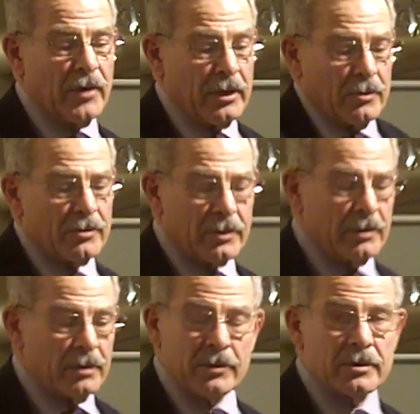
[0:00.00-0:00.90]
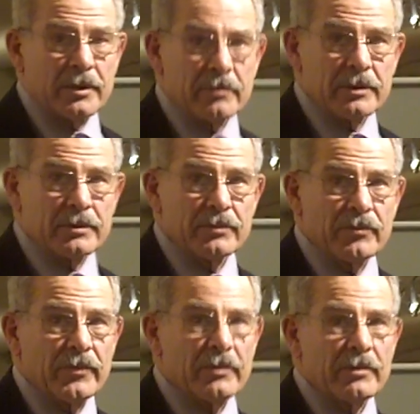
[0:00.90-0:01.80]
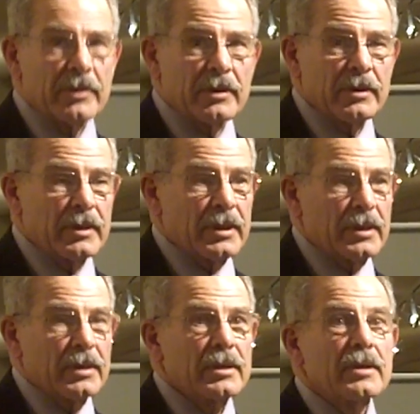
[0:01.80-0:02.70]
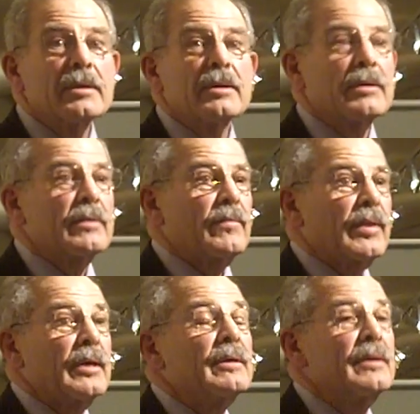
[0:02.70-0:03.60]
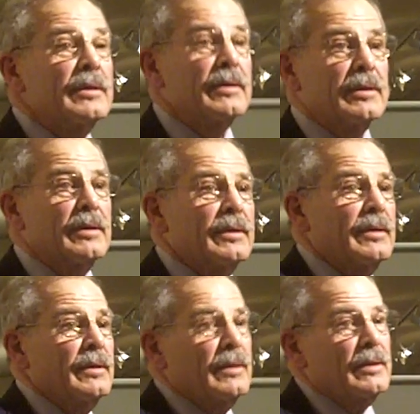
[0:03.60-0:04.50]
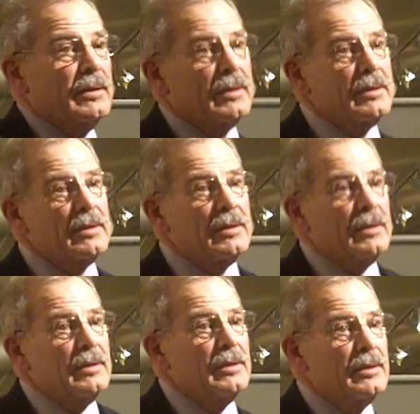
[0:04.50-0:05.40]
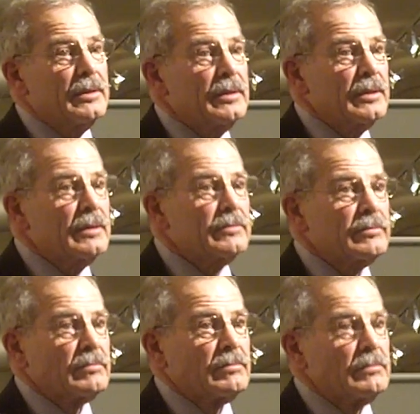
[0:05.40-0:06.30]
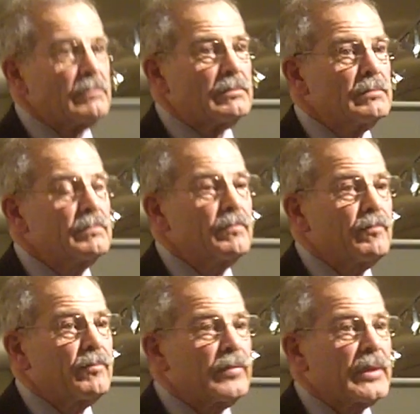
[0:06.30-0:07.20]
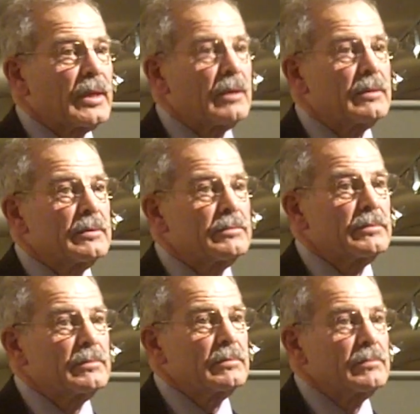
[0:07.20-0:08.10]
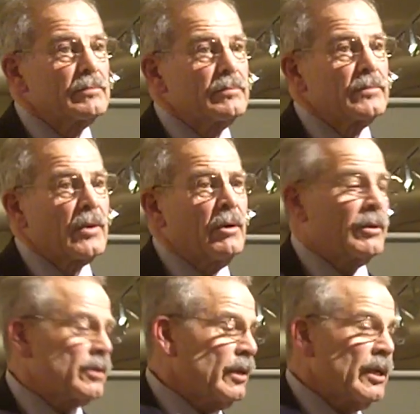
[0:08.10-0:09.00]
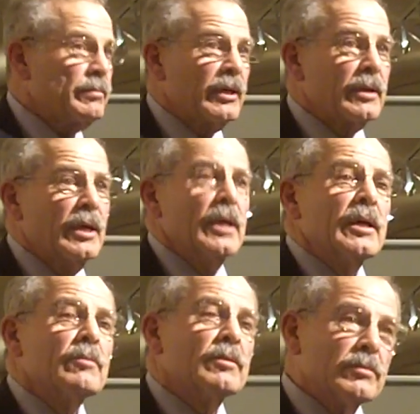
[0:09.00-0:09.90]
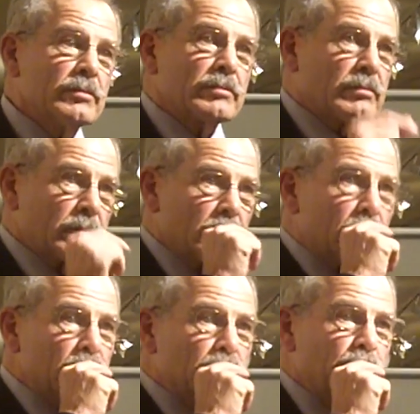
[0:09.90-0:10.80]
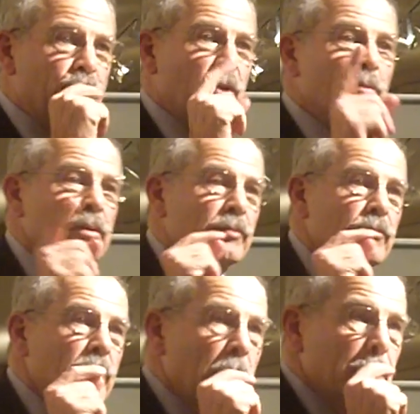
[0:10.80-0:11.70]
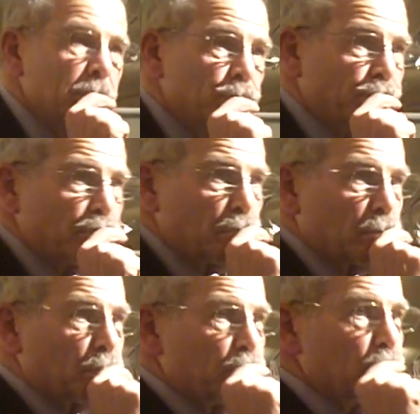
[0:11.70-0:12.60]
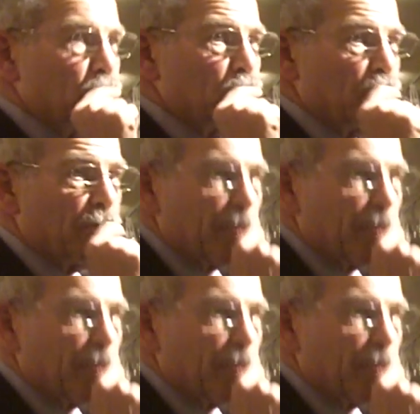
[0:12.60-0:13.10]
He had no security whatsoever. It's amazing. Mm-hmm. fast forwarding to today, isn't the currency pretty much, Oh, it's a nightmare. it's nightmare and, and uh, I, from what I read, I read that a lot of the